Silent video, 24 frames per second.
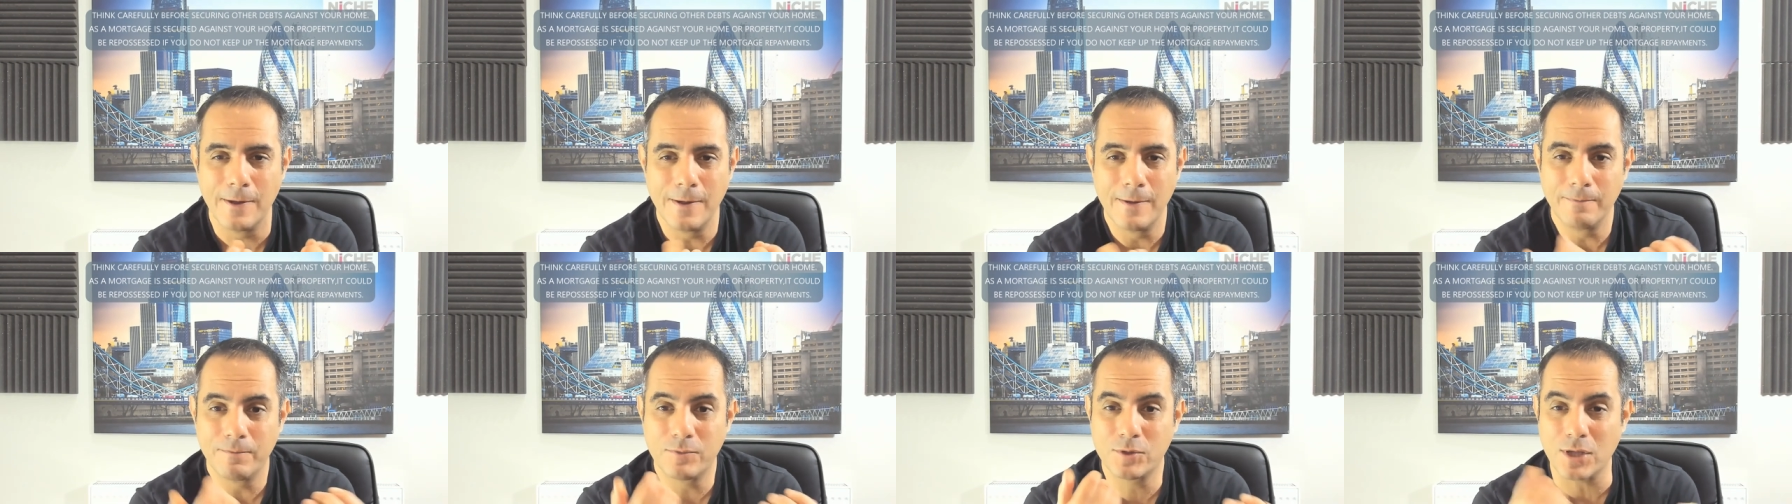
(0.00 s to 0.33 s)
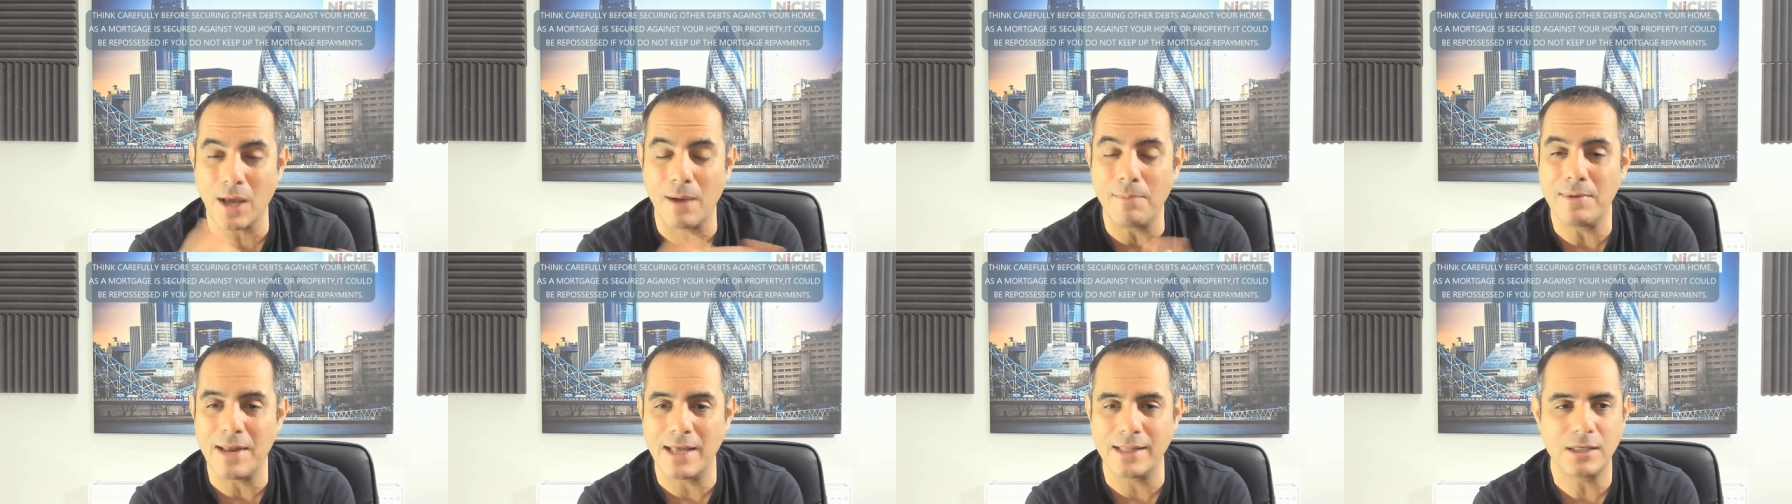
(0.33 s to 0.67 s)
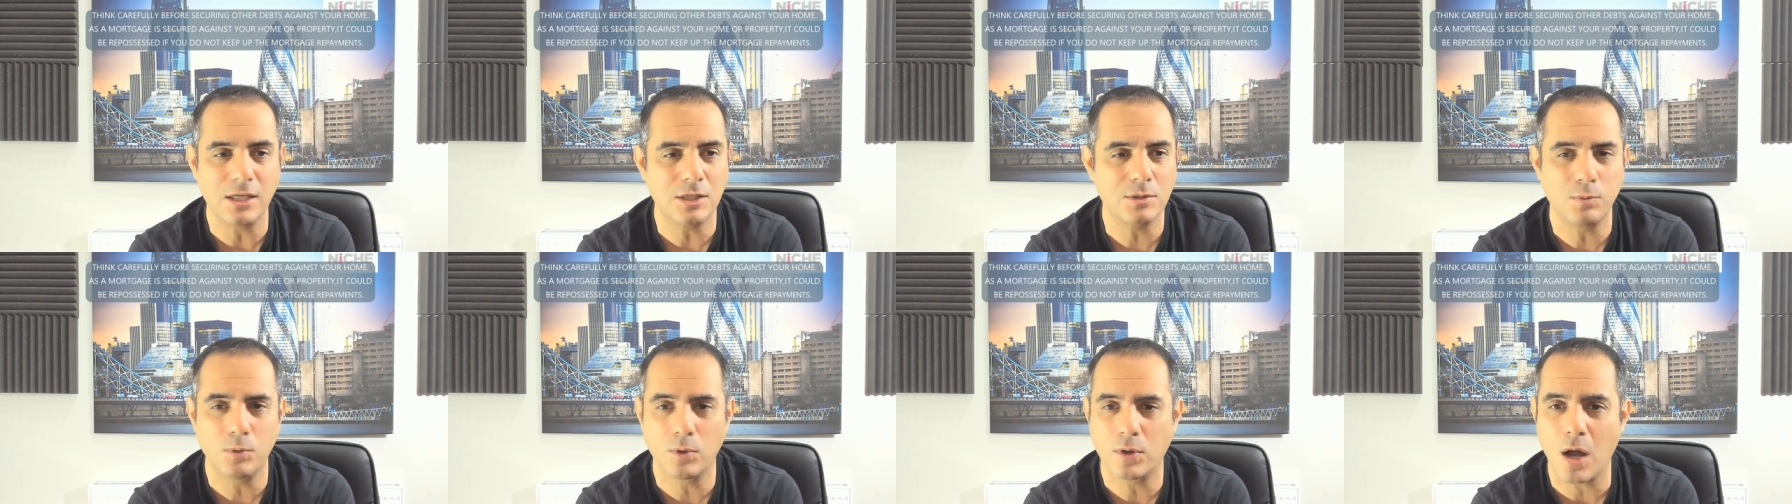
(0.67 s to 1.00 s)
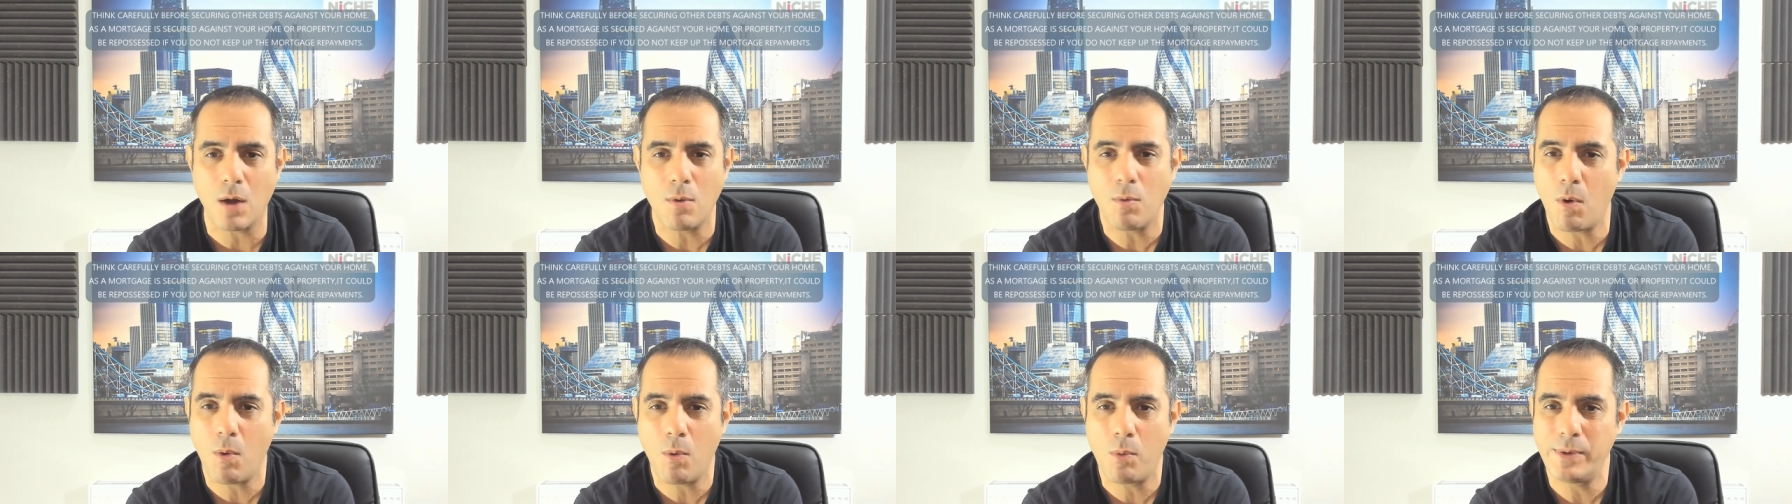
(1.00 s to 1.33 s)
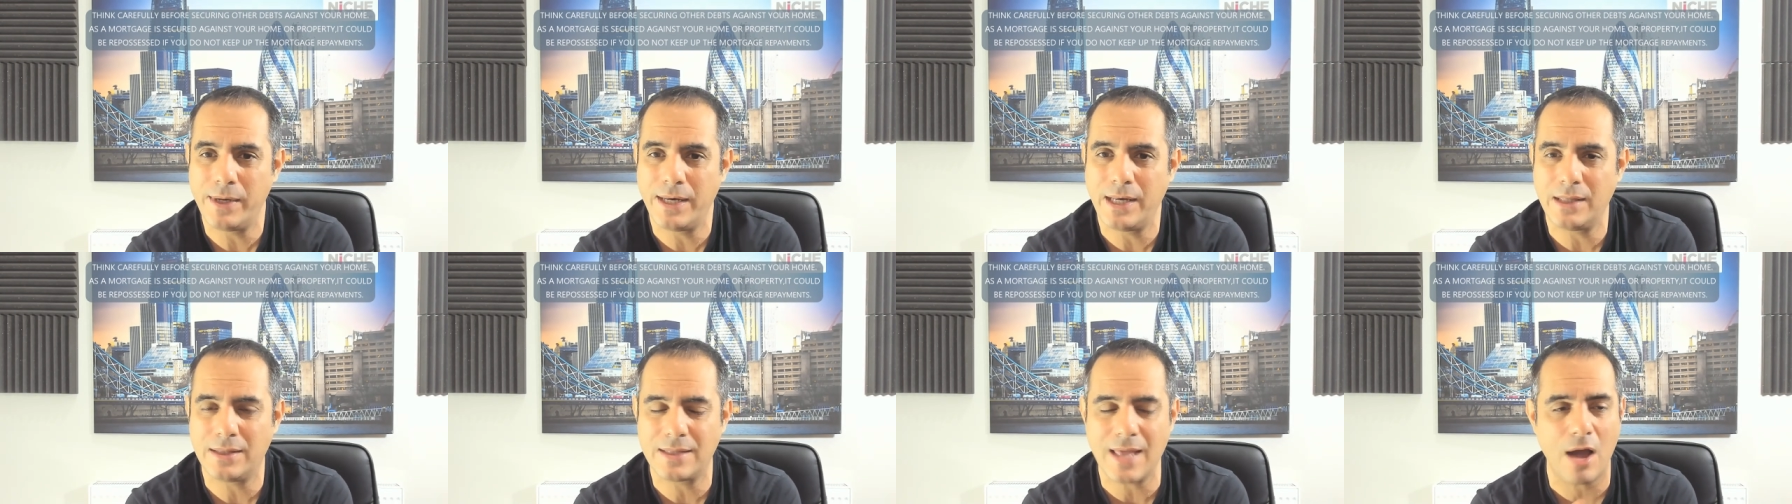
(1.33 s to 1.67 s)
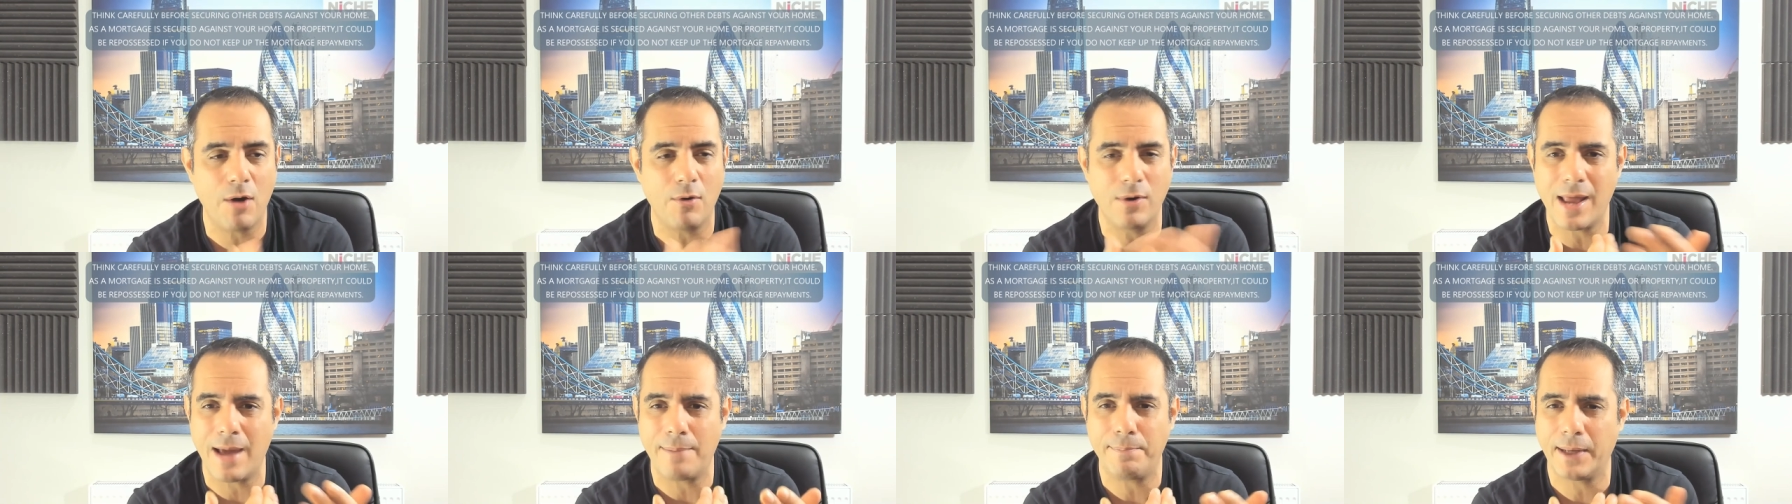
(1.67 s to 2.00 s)
Some lenders will go, well, we need that
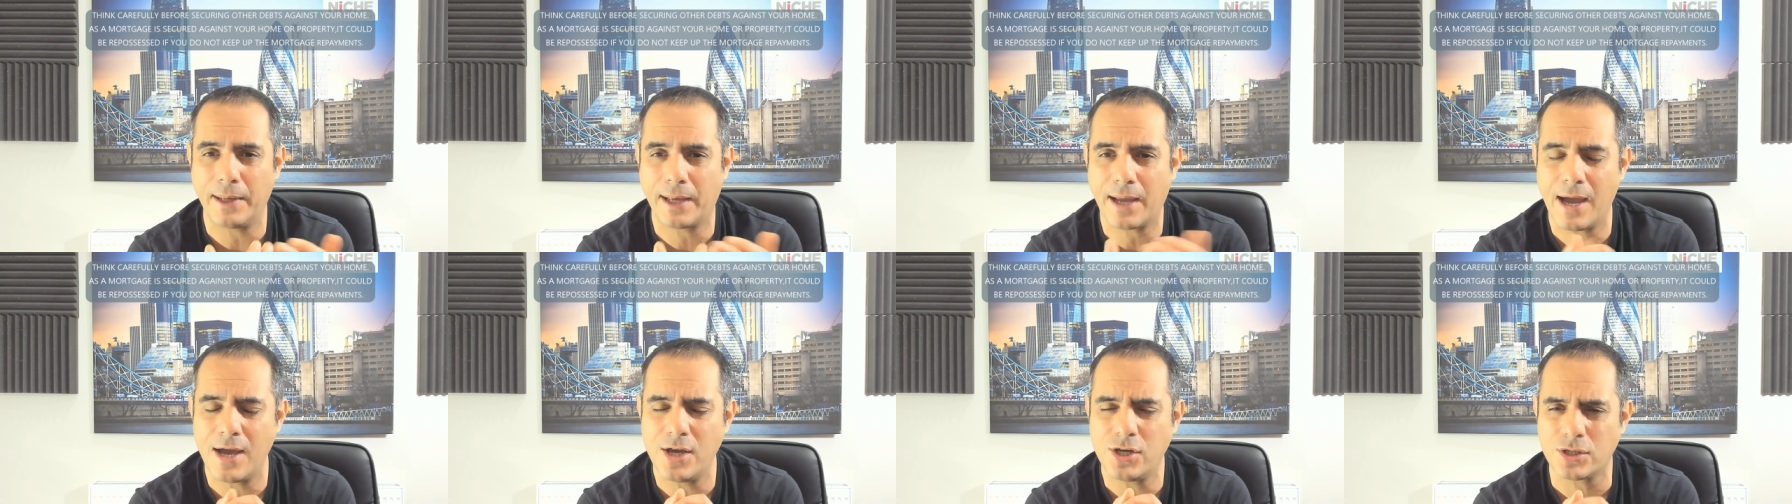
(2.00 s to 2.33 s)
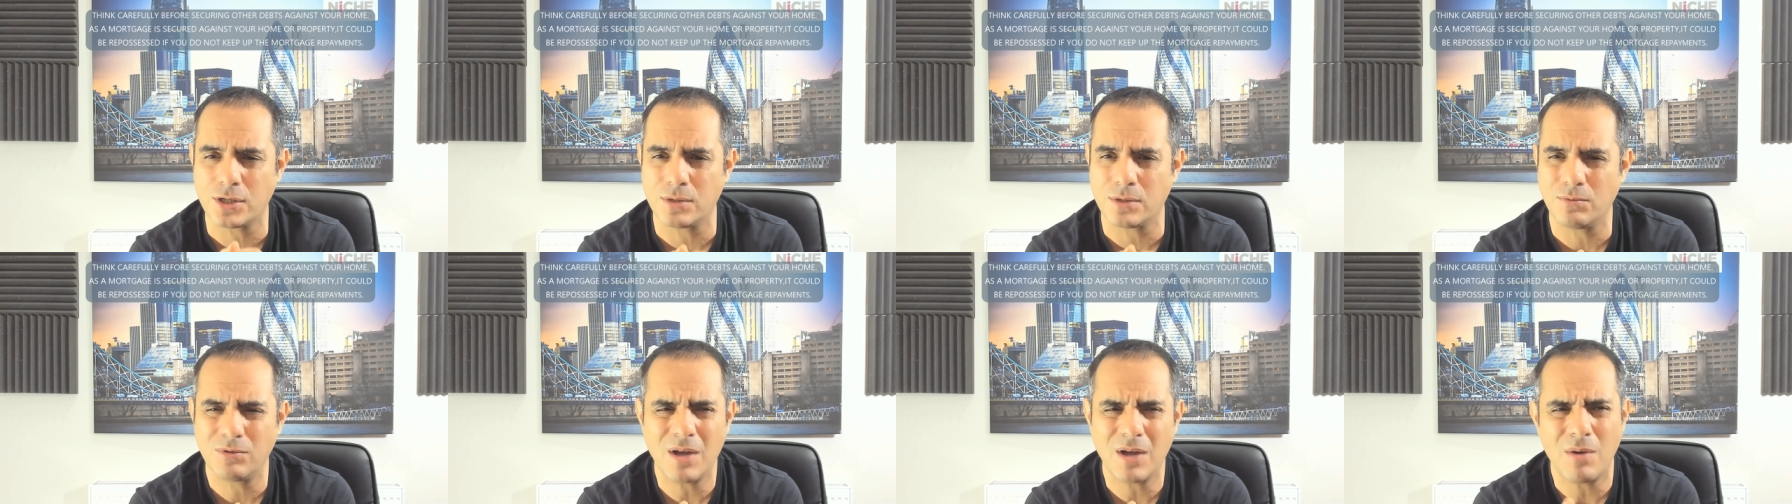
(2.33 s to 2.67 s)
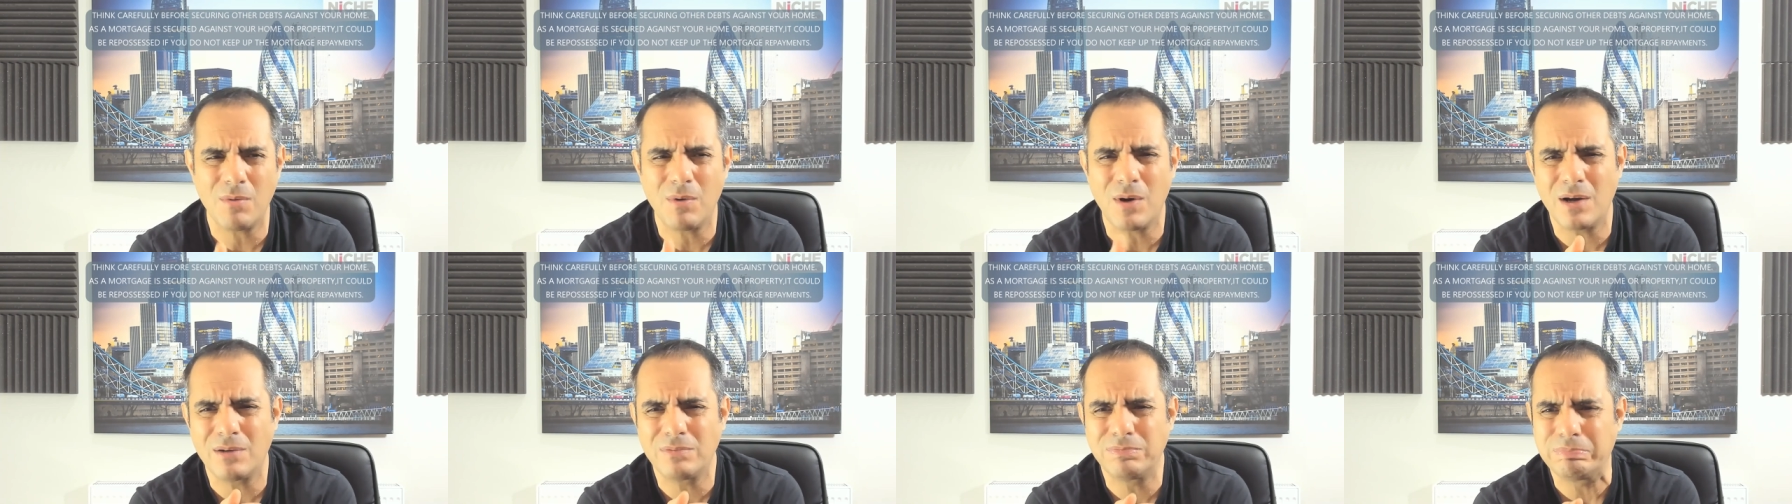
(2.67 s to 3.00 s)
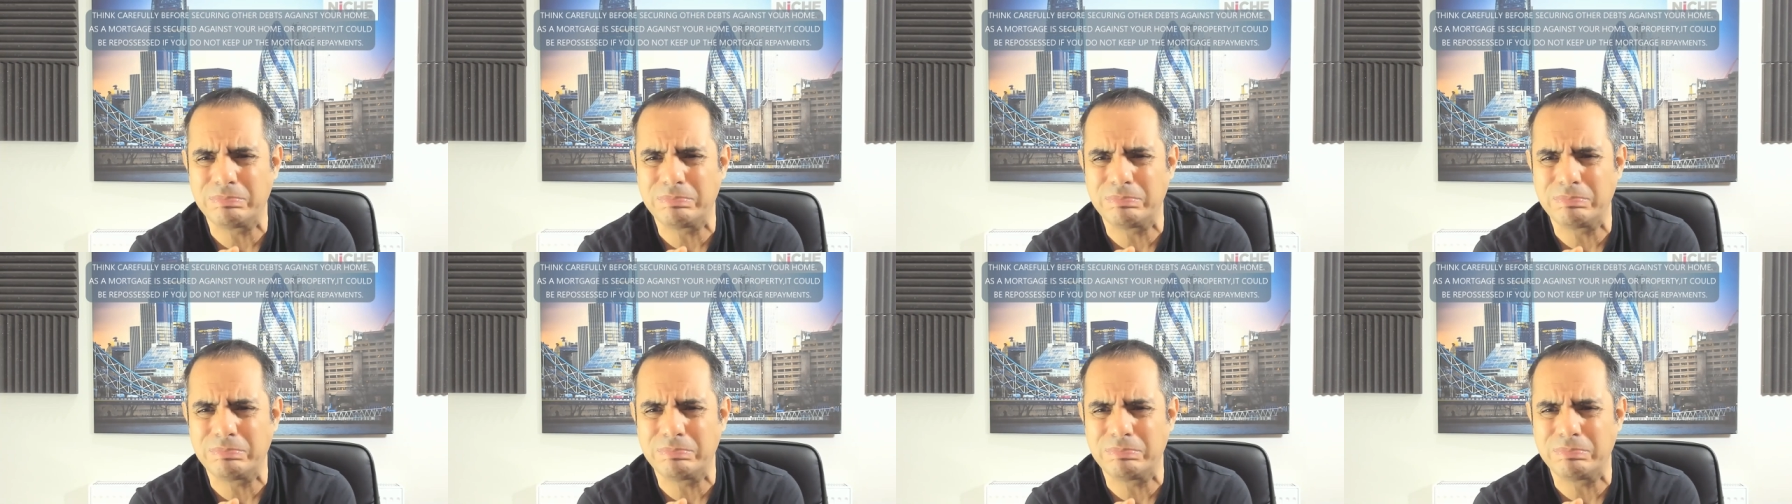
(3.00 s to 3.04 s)
on application. We'll go, well,